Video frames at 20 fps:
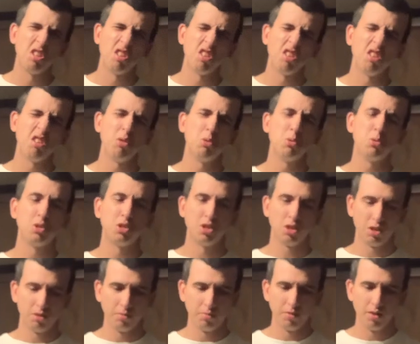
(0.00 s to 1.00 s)
huge
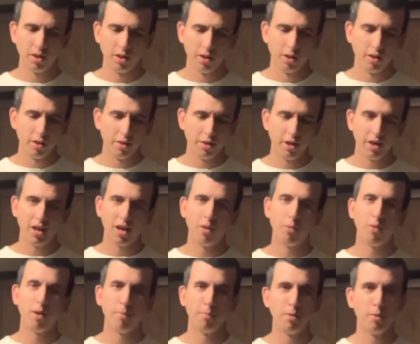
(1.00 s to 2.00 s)
um, thing I
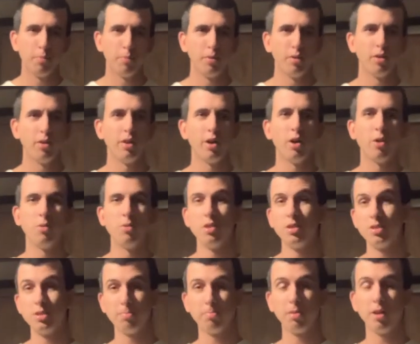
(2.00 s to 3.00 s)
want people to know, and
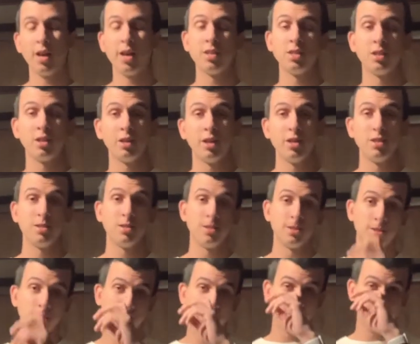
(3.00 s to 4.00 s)
this applies to
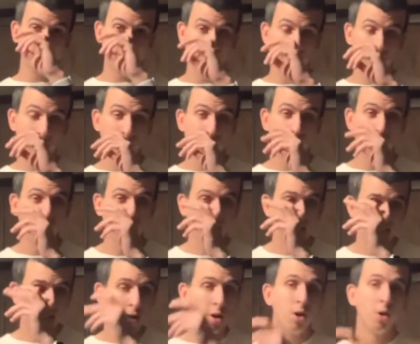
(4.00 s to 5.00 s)
Laserdisc plays too.
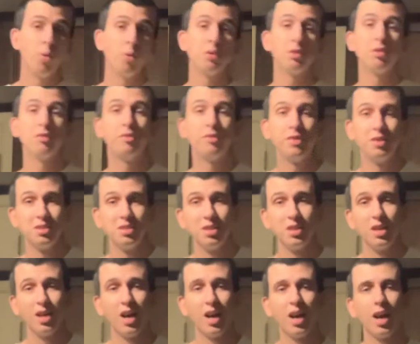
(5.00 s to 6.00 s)
With a
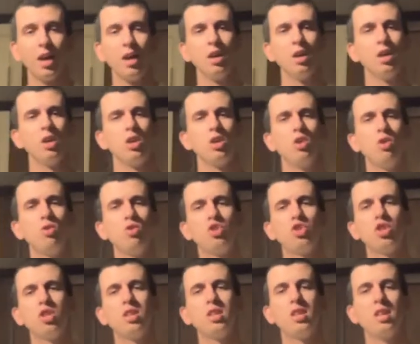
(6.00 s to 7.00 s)
VCR, you
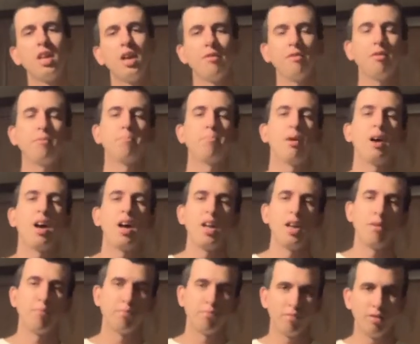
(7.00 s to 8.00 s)
should never buy
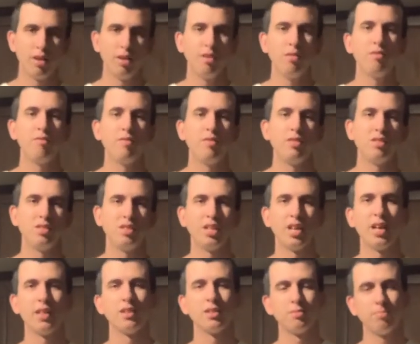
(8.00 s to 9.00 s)
a brand new
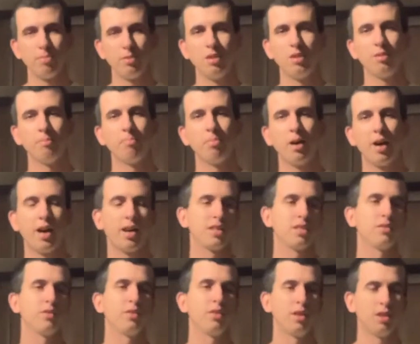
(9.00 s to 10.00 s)
VCR that's been in the
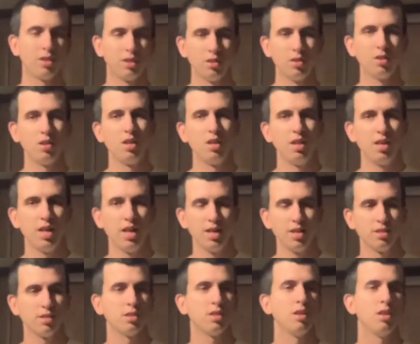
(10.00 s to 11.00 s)
box for like 30
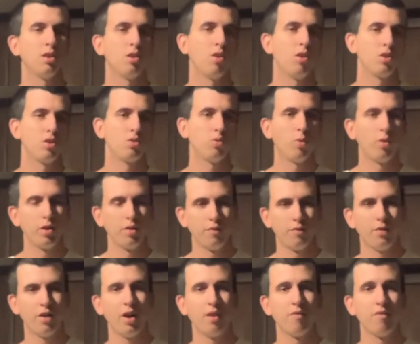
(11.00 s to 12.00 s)
years or
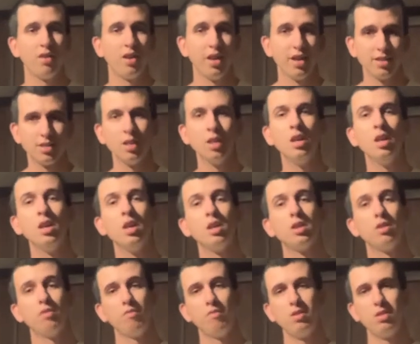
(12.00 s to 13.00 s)
25 years.
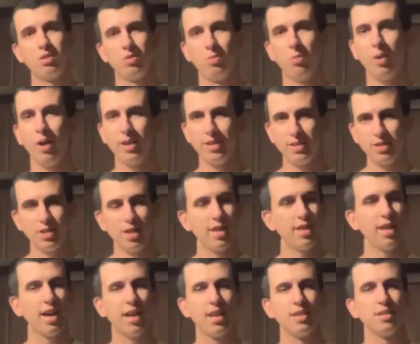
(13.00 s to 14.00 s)
The reason why I say
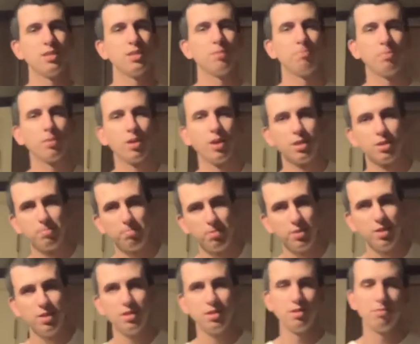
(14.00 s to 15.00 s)
that is, is because
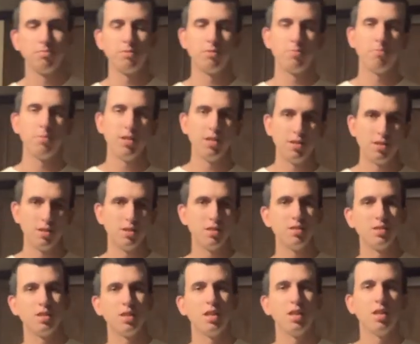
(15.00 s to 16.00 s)
pieces,
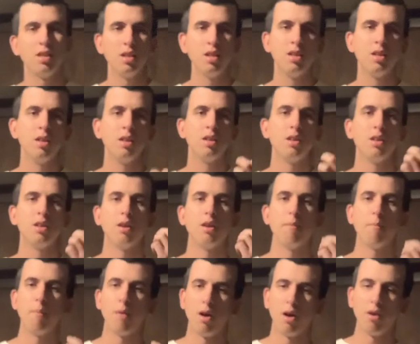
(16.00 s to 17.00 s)
pieces and
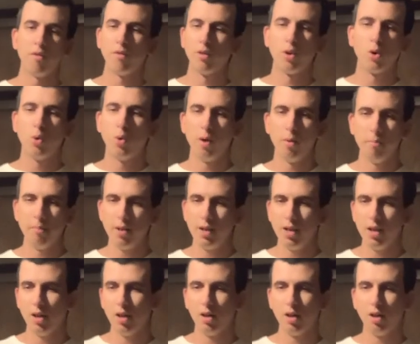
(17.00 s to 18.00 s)
of
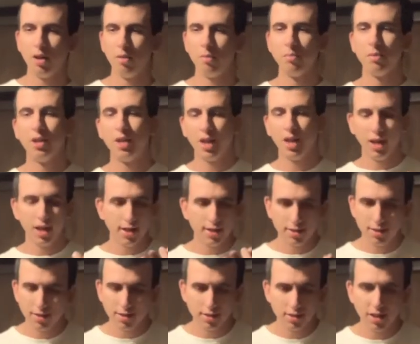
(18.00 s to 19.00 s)
equipment, um, gears
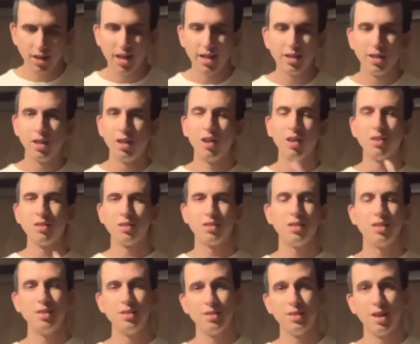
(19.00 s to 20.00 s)
inside, they all
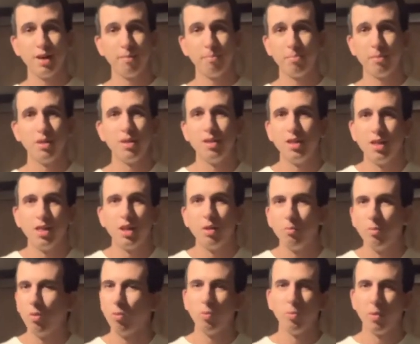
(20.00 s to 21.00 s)
seize up, and then they
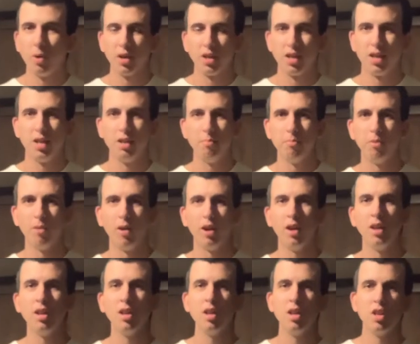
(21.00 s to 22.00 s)
won't work anymore.
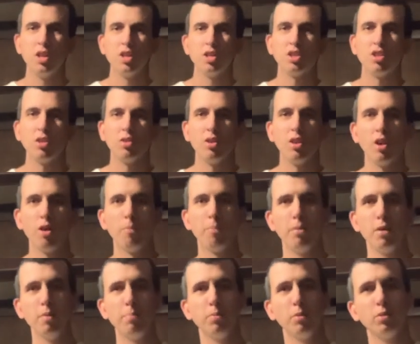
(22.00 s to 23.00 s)
So you know,
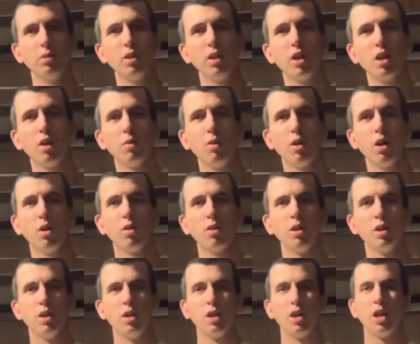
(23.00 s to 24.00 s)
people they go out
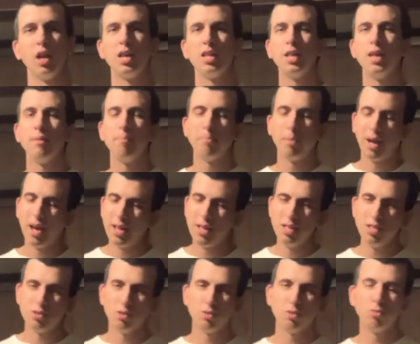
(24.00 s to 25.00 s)
and they buy
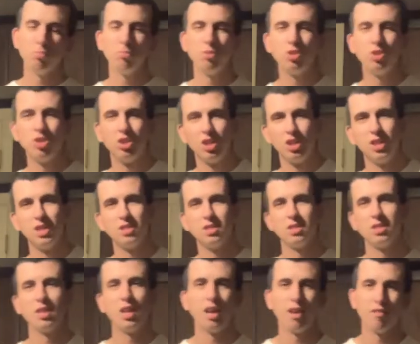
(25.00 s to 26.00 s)
these old machines
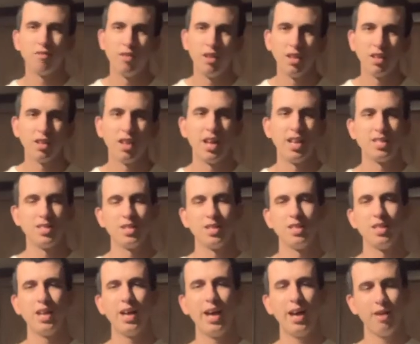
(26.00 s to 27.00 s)
not realizing
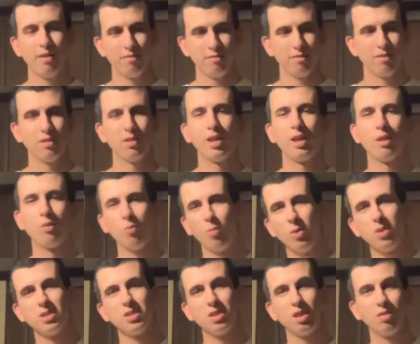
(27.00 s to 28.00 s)
that, like
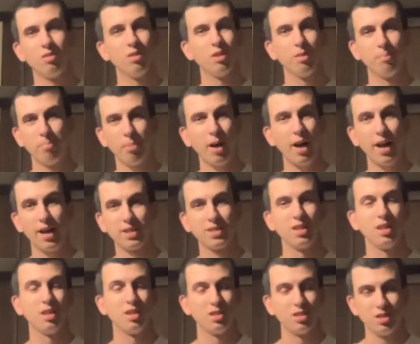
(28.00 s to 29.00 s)
ones that are in the box
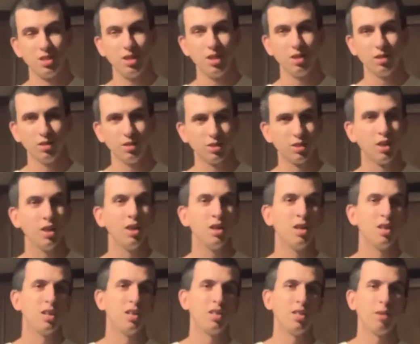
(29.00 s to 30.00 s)
that are sealed.
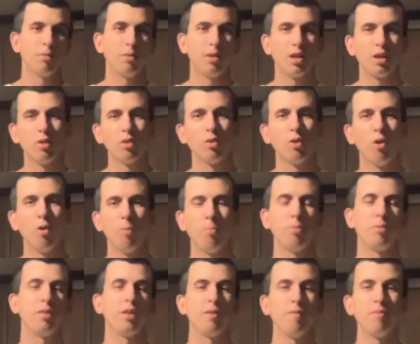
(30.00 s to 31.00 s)
And then when they go to
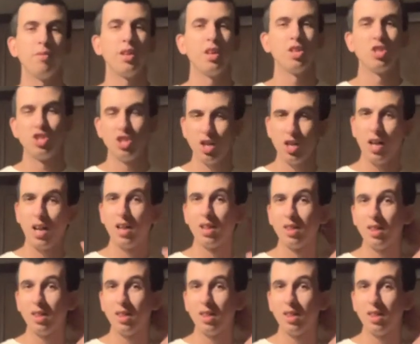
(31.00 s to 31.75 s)
open them, they're shit out of